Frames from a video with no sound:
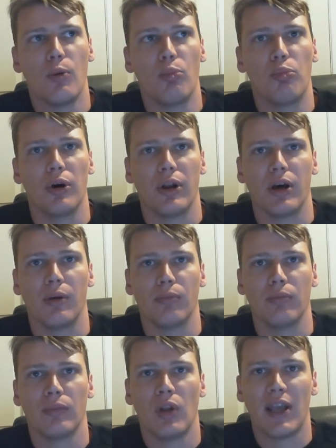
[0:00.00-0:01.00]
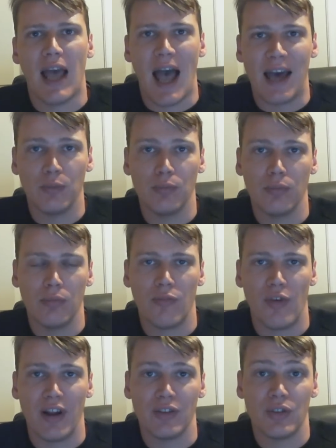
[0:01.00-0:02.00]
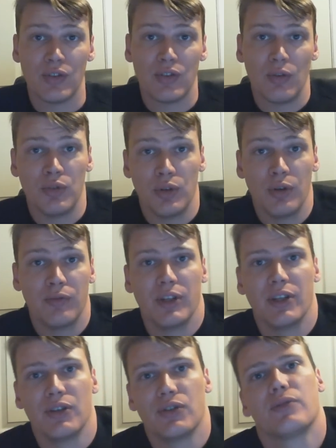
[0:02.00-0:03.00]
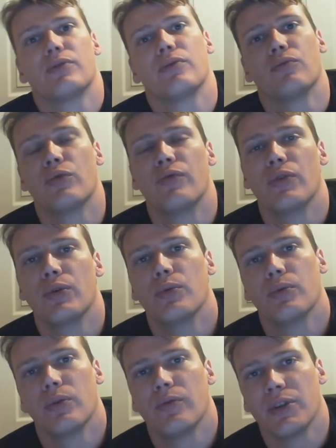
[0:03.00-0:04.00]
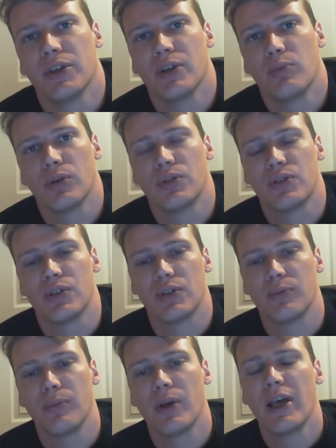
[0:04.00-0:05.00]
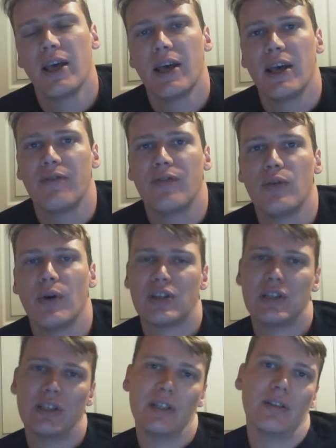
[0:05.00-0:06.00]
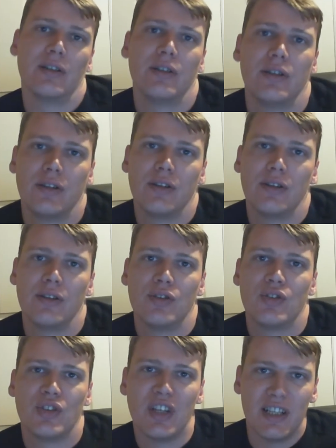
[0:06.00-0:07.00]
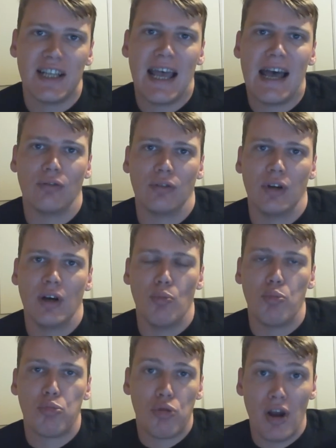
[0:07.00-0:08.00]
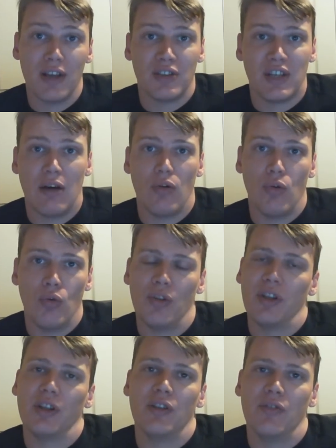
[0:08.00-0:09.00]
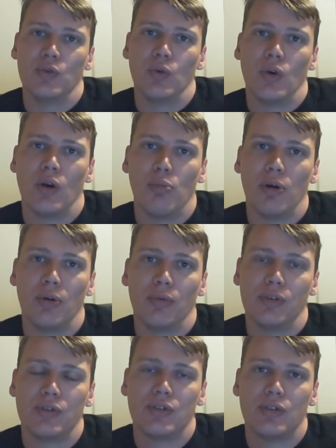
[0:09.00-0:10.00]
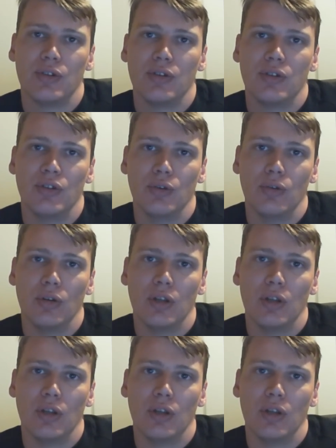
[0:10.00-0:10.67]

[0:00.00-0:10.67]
but like Adam Francis observed in his review of the GearPods system, if you actually sit down and price out all the individual components, you'll